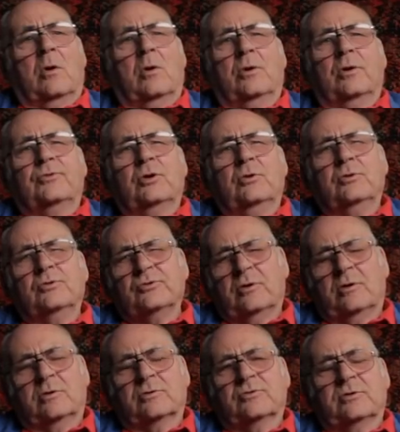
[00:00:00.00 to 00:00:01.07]
or 2
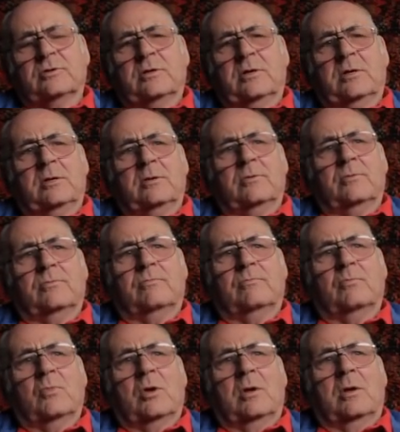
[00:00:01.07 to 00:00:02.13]
songs a day,
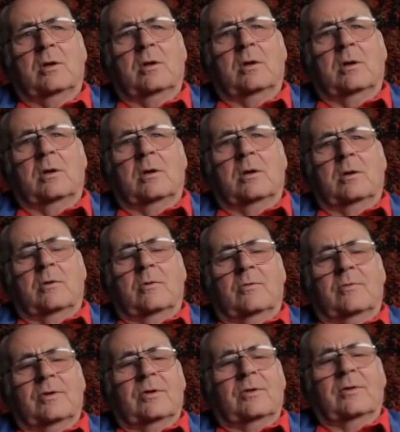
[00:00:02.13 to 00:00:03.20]

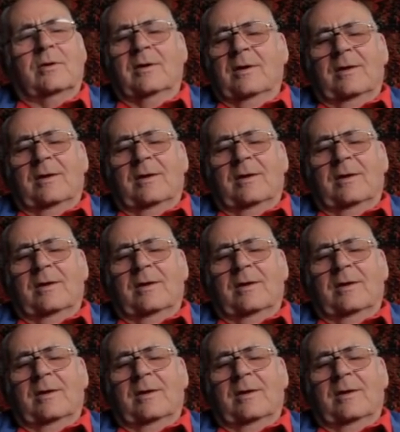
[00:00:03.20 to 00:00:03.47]
you